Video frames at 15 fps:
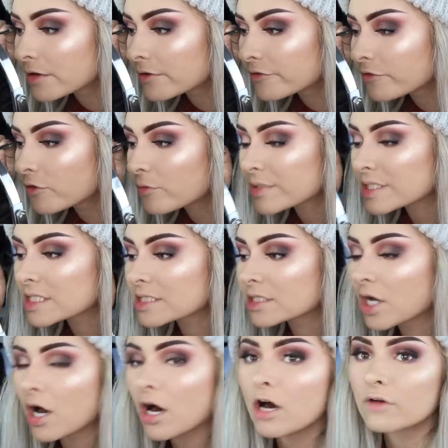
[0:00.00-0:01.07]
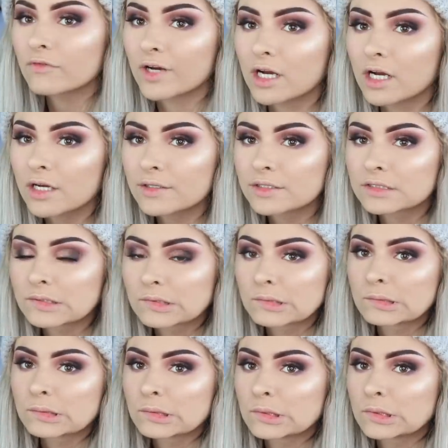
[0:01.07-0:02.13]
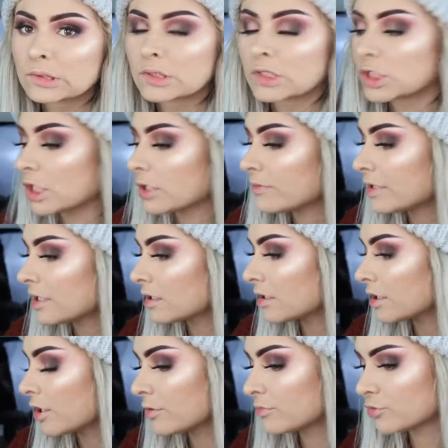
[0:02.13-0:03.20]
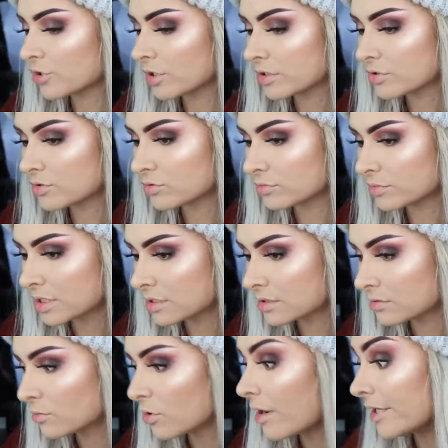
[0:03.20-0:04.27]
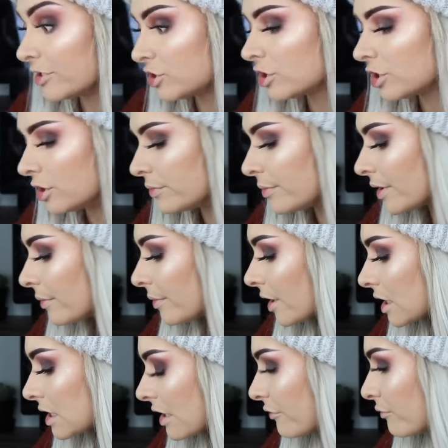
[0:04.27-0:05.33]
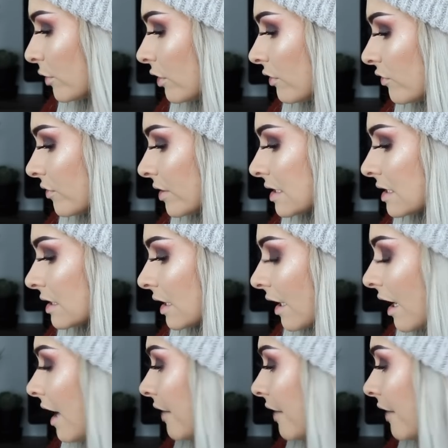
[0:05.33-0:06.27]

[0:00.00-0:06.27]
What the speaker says: For mascara, don't think I own drugstore mascara. Well, I do, but because I've moved recently, I